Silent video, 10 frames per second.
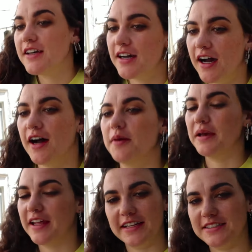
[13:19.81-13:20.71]

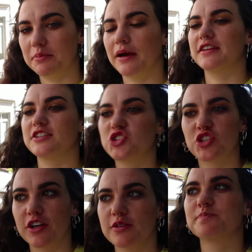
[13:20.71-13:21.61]
And I did buy this
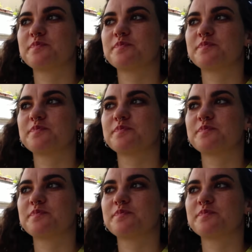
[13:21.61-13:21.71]
shirt